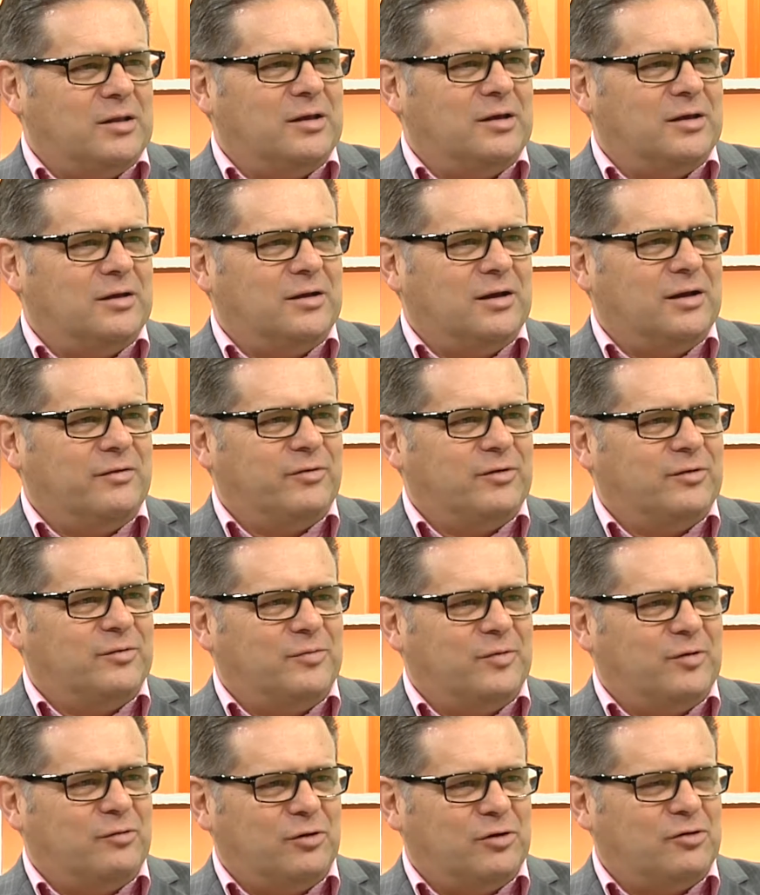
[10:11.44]
that you can have a
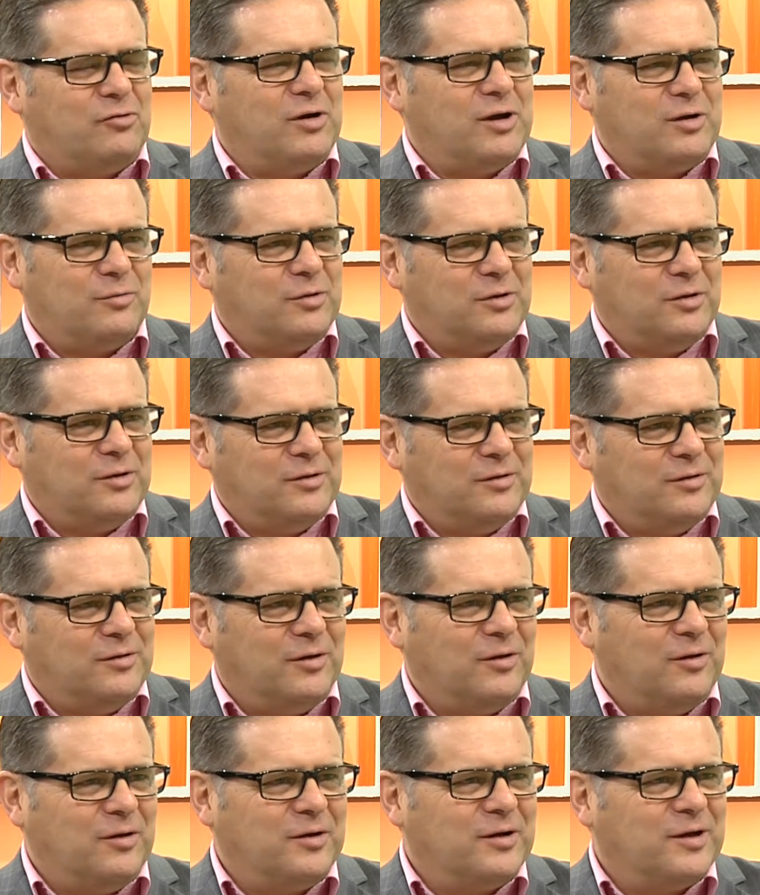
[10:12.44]
retreat within the
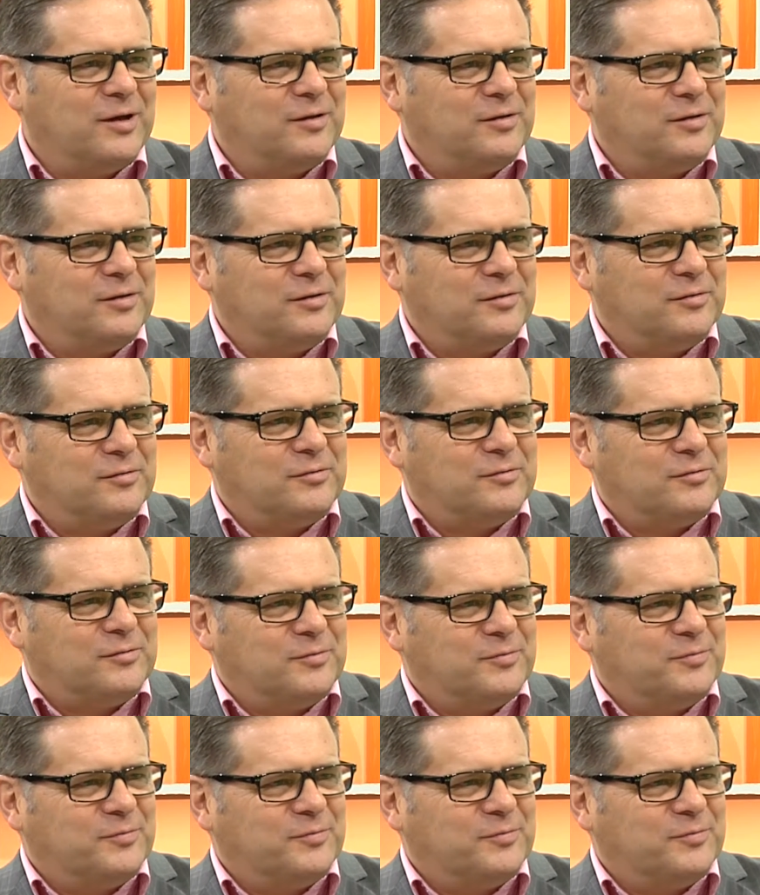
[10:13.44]
holiday. I think it's...